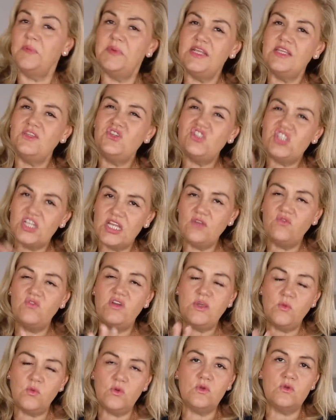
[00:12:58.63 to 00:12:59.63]
but it
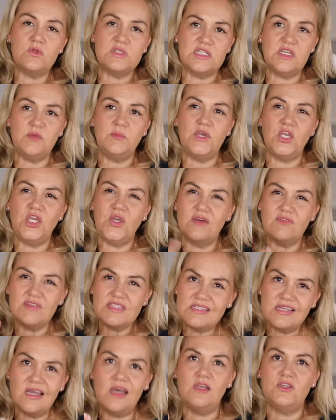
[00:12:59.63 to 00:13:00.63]
generally will also mean you have
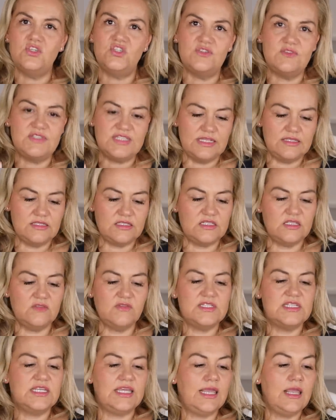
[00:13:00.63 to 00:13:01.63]
a touch of
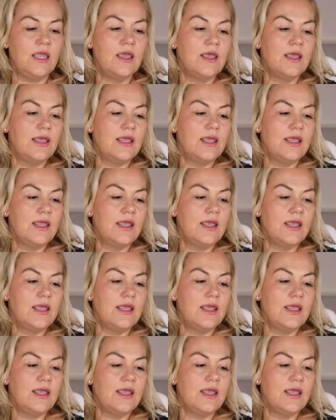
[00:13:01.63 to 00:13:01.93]
sensitivity.